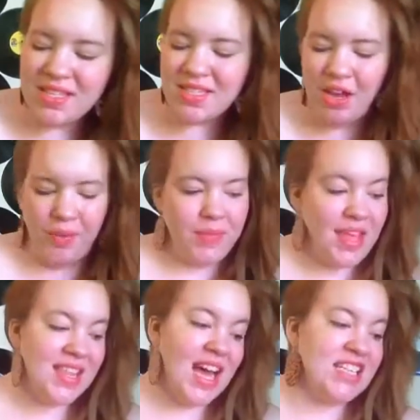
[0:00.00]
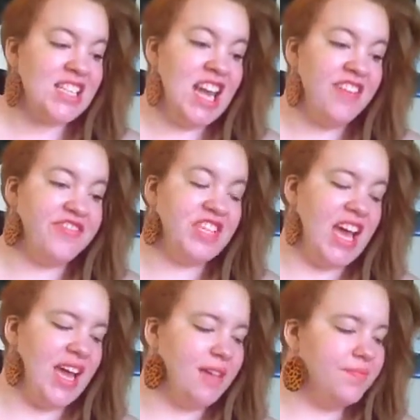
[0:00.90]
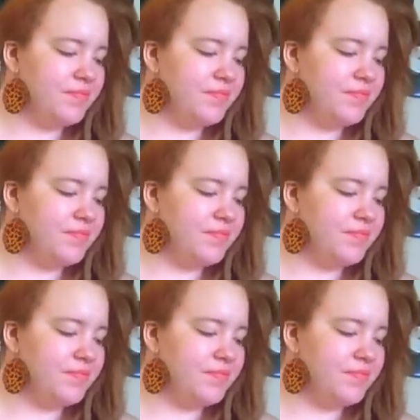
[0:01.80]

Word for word: So that's nifty.